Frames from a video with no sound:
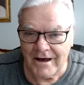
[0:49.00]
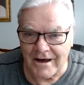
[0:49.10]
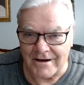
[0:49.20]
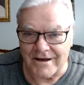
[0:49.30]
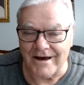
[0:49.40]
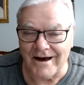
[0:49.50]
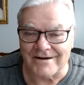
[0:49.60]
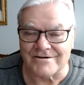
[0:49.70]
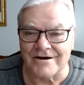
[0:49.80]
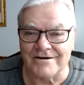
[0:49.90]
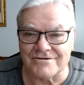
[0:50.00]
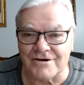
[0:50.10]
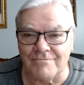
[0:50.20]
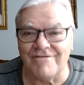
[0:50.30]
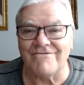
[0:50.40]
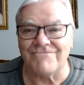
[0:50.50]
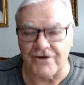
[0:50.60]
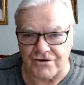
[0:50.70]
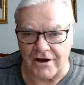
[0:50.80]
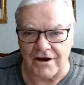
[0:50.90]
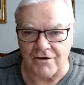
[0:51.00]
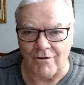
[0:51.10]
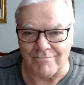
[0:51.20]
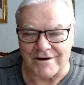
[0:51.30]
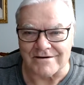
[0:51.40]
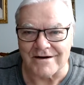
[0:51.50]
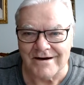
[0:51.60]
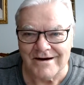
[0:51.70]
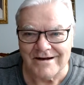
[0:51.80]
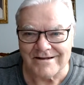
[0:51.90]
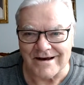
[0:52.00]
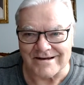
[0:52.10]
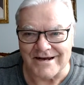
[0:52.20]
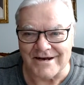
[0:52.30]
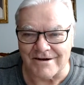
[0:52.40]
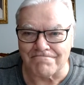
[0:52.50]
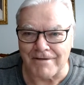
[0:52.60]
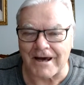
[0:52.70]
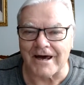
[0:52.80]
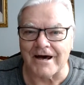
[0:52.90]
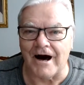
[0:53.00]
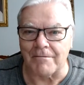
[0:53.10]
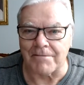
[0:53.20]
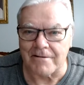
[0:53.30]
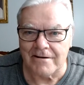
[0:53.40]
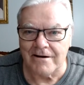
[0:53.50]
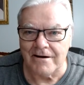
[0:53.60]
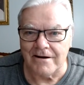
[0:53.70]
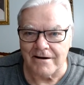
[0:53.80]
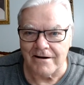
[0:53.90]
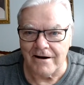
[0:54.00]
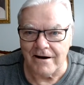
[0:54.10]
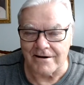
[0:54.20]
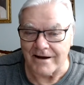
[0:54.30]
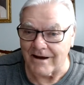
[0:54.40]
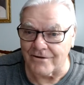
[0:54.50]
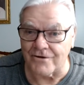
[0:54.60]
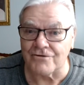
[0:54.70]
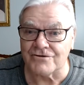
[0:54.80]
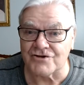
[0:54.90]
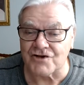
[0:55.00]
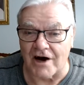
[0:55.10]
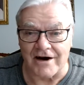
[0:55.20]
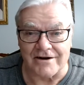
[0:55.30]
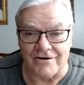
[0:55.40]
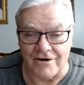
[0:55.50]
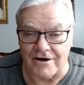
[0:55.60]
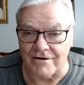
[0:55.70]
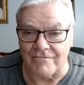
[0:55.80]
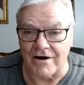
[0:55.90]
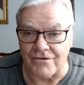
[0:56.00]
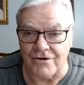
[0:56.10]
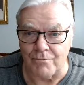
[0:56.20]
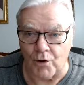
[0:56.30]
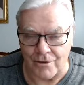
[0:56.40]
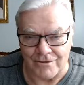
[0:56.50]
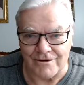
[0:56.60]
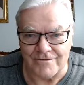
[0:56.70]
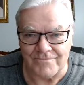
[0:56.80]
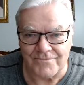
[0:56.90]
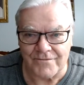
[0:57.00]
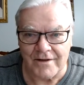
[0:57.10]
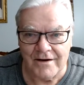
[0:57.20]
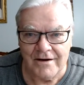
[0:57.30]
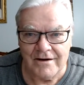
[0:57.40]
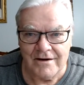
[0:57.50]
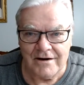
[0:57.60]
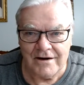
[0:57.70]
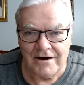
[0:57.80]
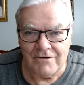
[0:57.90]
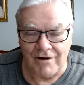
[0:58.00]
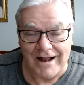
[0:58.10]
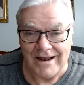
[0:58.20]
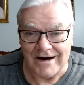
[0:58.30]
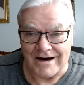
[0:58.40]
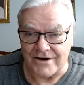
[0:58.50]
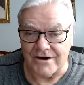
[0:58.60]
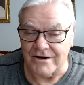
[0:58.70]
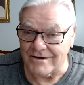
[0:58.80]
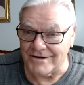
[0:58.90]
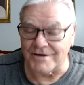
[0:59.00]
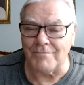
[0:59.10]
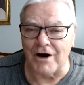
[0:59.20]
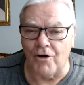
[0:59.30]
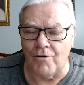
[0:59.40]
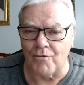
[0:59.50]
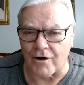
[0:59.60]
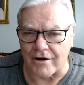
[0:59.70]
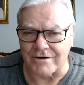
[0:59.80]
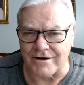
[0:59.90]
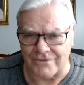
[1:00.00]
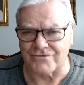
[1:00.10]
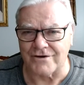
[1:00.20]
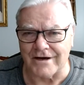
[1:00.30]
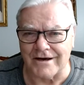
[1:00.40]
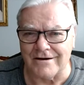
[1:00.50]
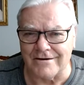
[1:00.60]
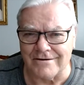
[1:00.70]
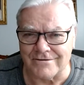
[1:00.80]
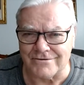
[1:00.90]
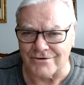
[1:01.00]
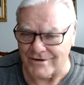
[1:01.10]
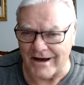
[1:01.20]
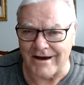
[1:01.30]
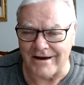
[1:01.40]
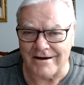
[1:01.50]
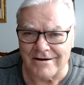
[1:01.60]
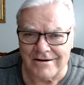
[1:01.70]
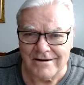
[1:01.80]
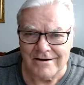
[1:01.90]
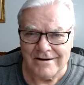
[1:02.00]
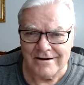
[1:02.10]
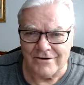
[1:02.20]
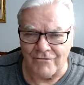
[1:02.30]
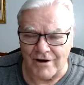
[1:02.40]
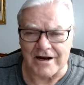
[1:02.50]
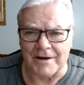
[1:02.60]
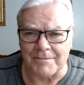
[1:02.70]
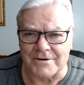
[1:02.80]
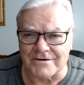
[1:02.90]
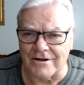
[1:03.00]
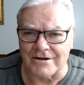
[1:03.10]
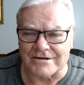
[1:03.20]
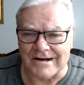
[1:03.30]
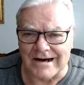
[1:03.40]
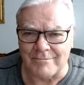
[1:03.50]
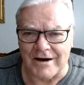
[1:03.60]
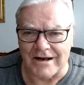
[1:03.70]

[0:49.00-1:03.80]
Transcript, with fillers: and he had some fishing equipment that needed picking up on the other side of the border. Well, I did my homework yesterday, today, right up until the time I